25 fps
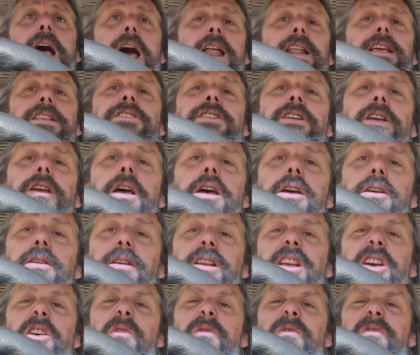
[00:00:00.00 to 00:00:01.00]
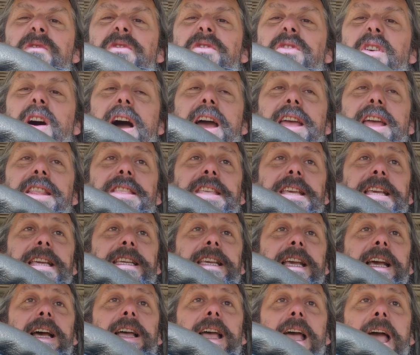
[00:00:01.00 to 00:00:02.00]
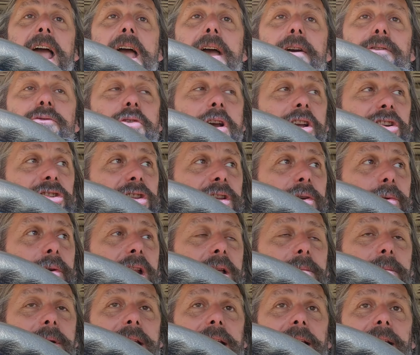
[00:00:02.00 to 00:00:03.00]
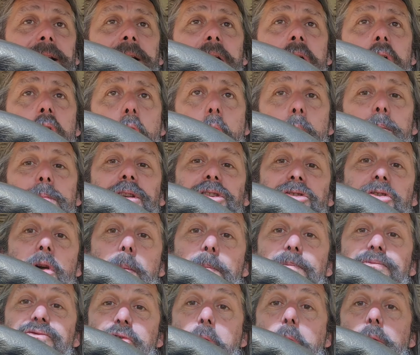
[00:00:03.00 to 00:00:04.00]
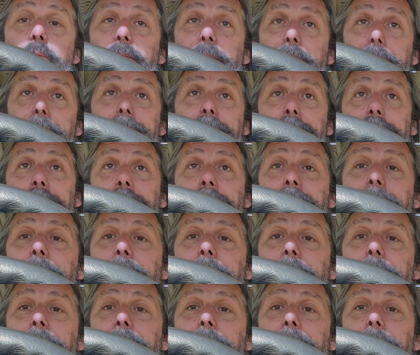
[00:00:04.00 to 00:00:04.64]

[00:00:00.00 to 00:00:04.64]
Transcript: I need to confine the air freshener in a minute. Hope it's not broken.